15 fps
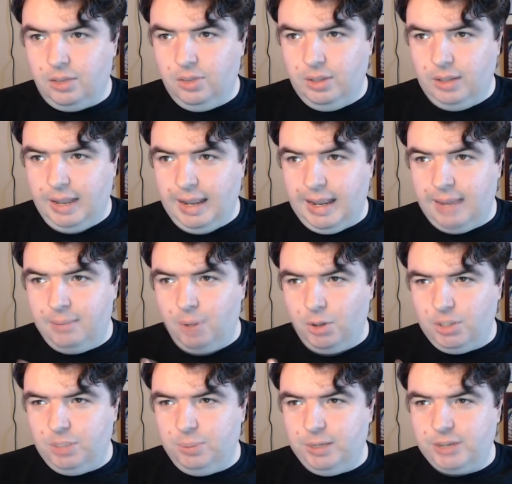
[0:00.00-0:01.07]
A
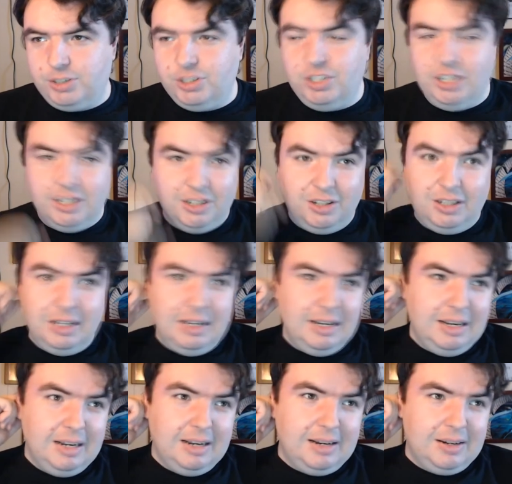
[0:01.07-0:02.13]
multi-picture deal
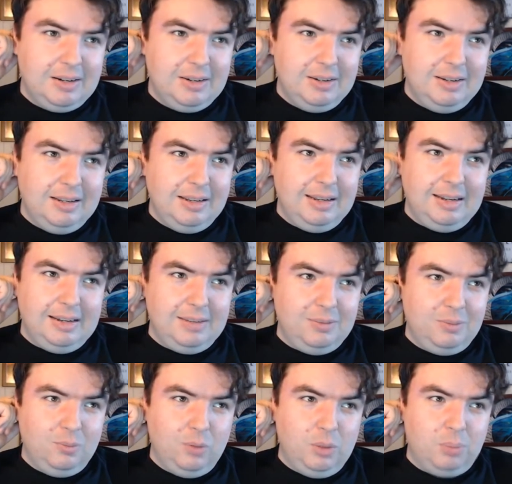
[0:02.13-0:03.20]

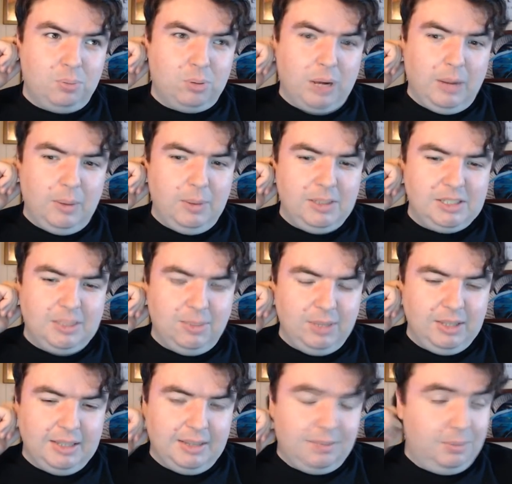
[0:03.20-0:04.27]
would probably be
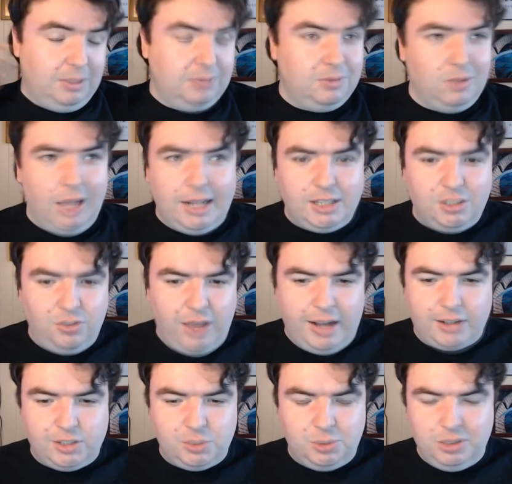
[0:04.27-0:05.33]
something that lots of
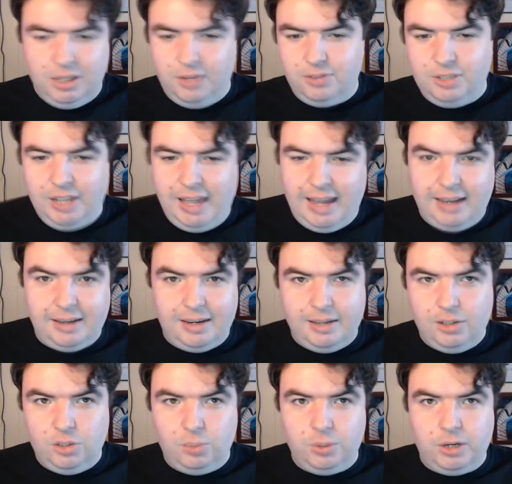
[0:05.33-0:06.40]
actors would love to get, and
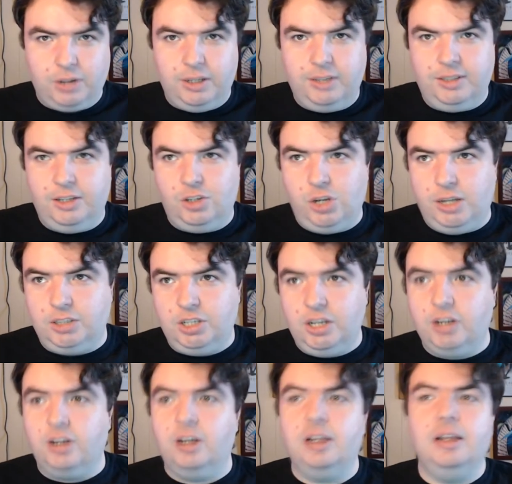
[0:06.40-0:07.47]
you'd particularly have the chance
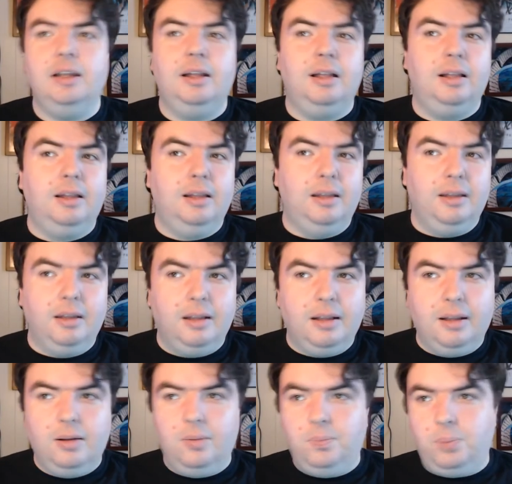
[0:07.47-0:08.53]
here.
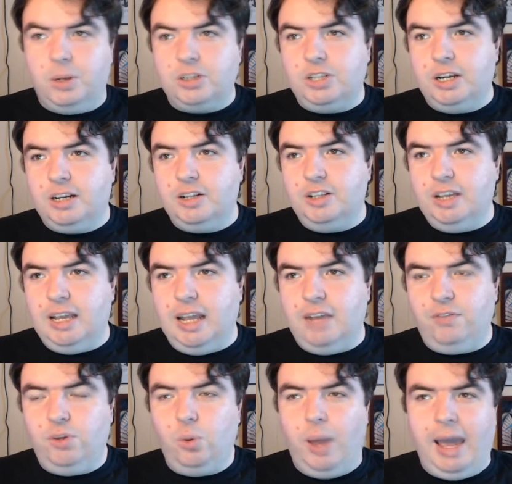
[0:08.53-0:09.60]
Particularly
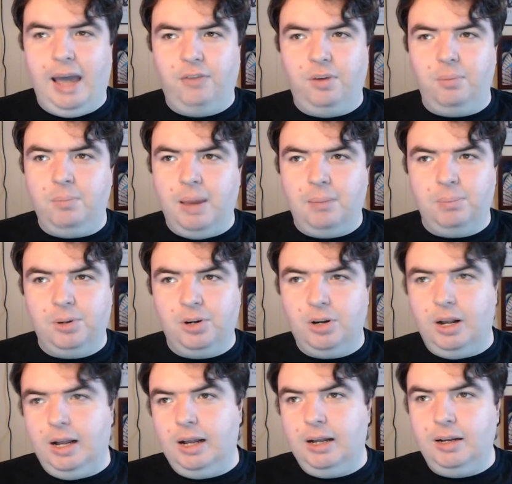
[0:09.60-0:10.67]
if you have a member
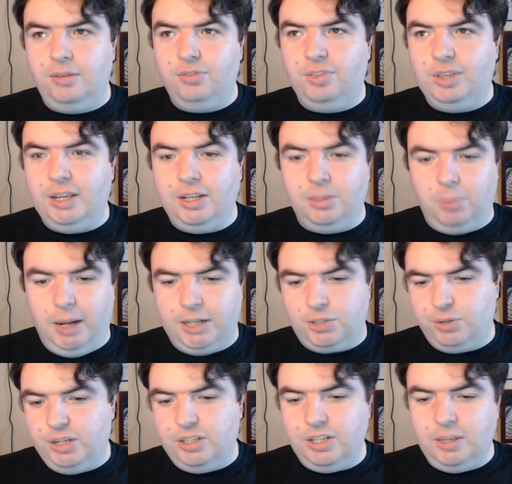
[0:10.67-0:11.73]
of the
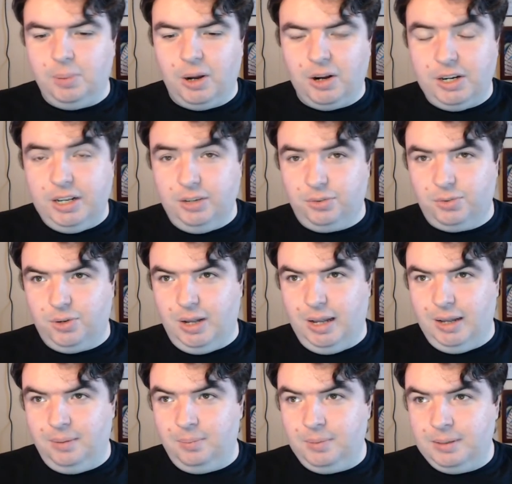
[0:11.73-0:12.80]
debauchery tea party
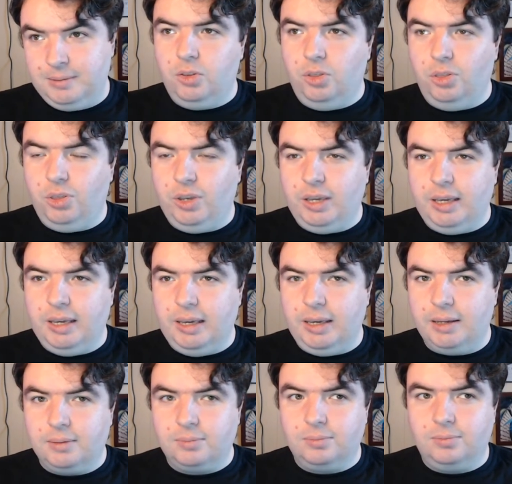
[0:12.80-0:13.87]
from
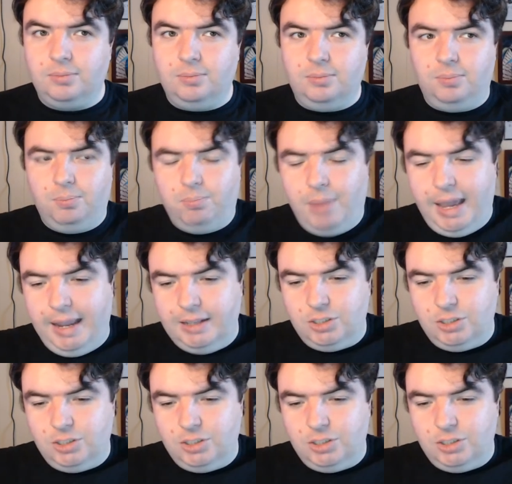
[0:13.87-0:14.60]
the main